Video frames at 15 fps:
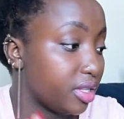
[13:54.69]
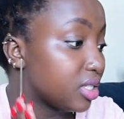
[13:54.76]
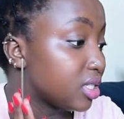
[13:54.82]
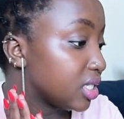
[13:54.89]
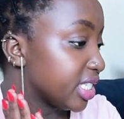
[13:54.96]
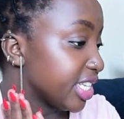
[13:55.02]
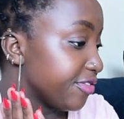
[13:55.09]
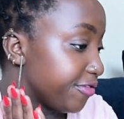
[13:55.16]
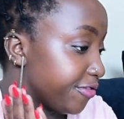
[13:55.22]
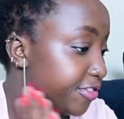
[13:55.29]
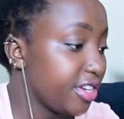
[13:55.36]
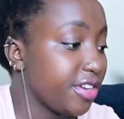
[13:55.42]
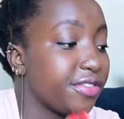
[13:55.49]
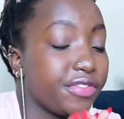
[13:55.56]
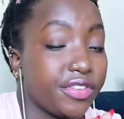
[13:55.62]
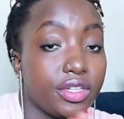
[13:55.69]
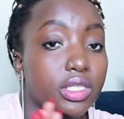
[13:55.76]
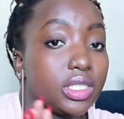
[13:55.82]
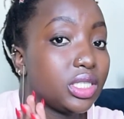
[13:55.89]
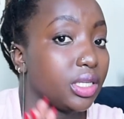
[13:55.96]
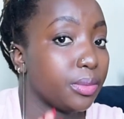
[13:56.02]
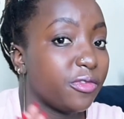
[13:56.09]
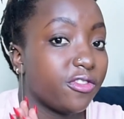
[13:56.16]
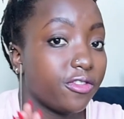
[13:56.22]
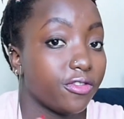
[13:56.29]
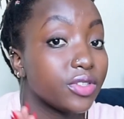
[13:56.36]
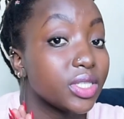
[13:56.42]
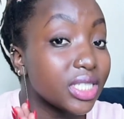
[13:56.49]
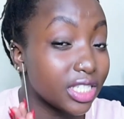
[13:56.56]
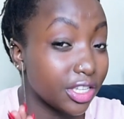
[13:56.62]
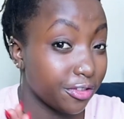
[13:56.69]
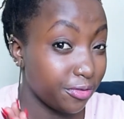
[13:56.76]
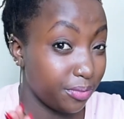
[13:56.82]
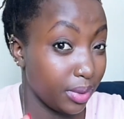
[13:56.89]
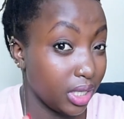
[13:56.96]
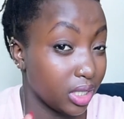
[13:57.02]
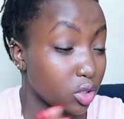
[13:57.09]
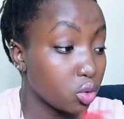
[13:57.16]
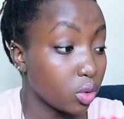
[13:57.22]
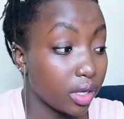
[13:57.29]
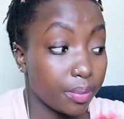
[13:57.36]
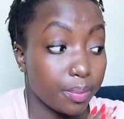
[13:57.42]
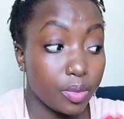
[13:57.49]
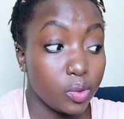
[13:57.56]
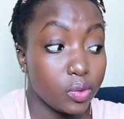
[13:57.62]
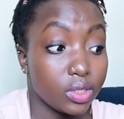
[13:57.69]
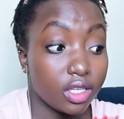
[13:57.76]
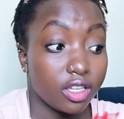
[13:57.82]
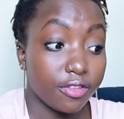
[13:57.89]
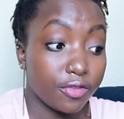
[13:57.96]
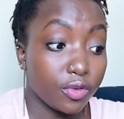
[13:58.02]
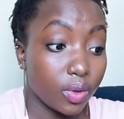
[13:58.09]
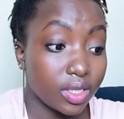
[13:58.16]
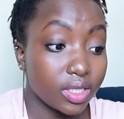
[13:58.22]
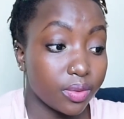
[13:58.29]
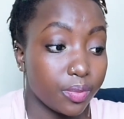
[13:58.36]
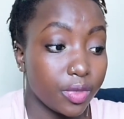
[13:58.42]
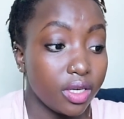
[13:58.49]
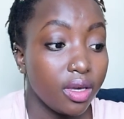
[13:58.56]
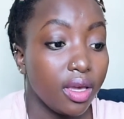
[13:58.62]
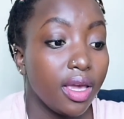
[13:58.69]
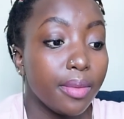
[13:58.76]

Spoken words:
This is a very safe place to get music, if you ask me,